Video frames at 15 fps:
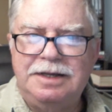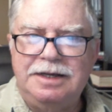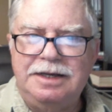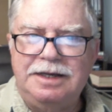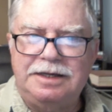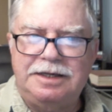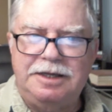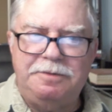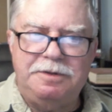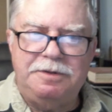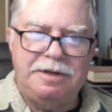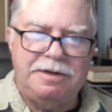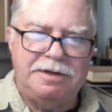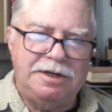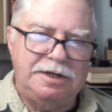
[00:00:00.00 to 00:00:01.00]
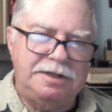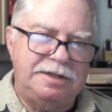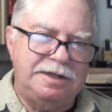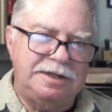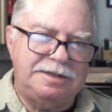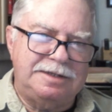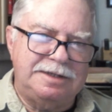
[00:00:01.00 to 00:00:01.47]
And keep in mind
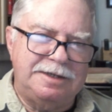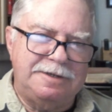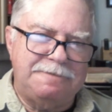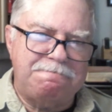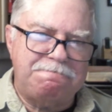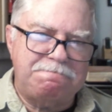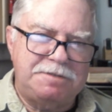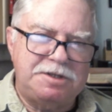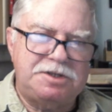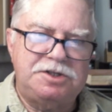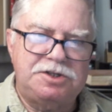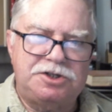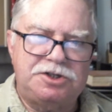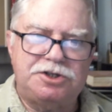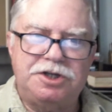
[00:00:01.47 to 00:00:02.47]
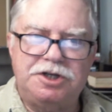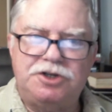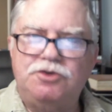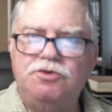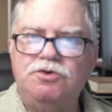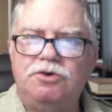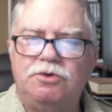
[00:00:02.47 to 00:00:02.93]
that this is just a
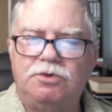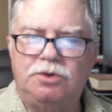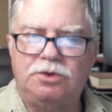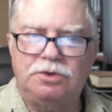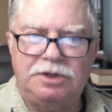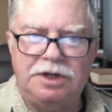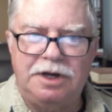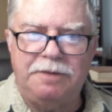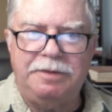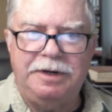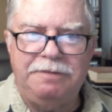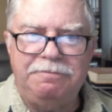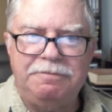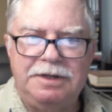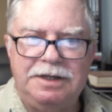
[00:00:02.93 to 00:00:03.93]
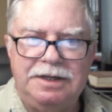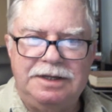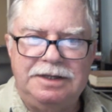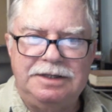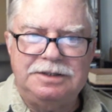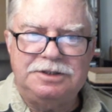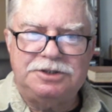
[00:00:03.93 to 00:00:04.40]
2-year-old company,
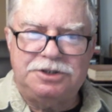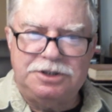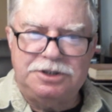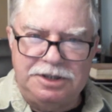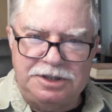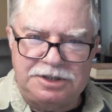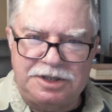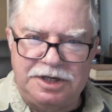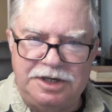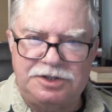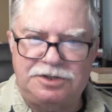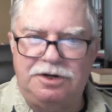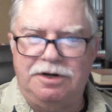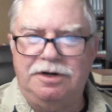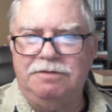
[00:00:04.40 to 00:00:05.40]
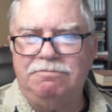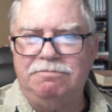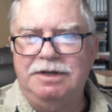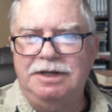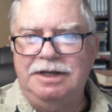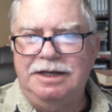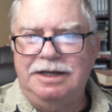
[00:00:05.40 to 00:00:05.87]
just getting started.
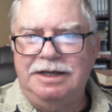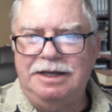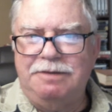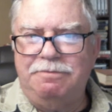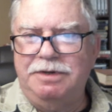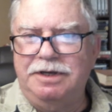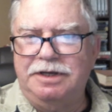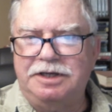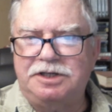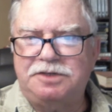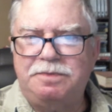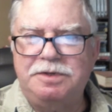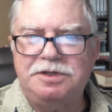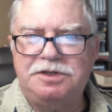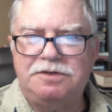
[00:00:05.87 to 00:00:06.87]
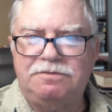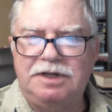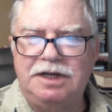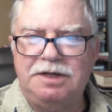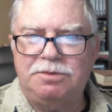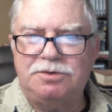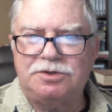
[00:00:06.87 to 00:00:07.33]
A big, expensive
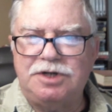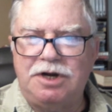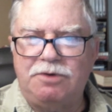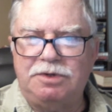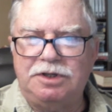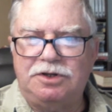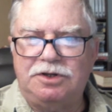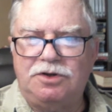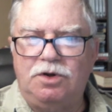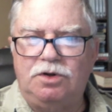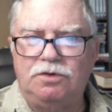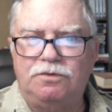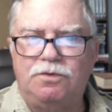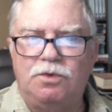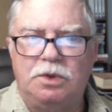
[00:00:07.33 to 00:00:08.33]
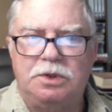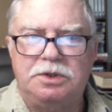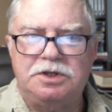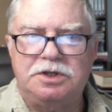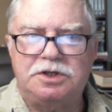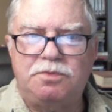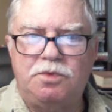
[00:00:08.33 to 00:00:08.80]
label is not really called for at
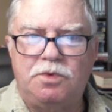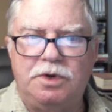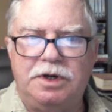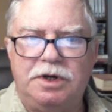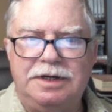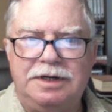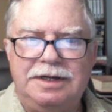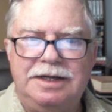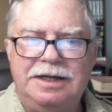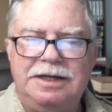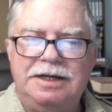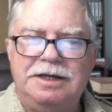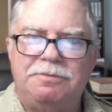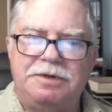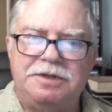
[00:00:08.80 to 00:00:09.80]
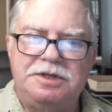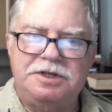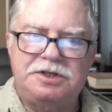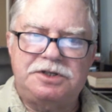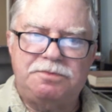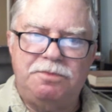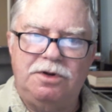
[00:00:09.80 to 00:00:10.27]
this point, but
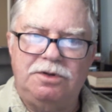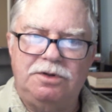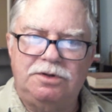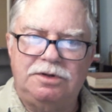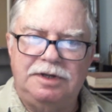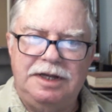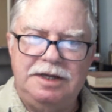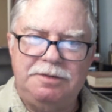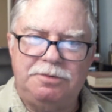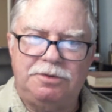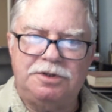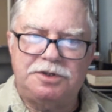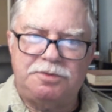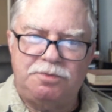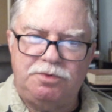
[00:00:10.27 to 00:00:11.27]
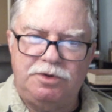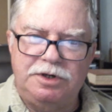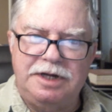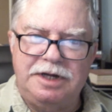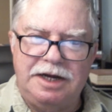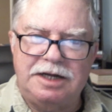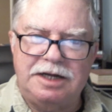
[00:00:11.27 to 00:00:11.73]
this smaller label is pretty
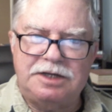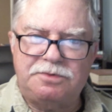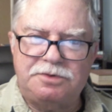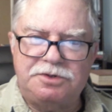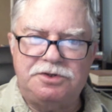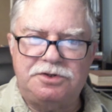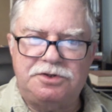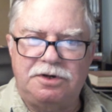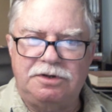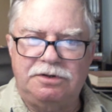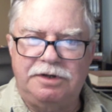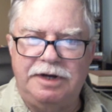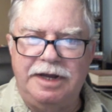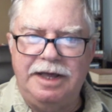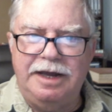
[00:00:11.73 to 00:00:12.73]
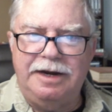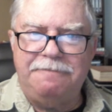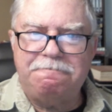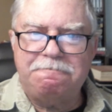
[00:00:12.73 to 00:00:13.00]
nice once you start looking at it.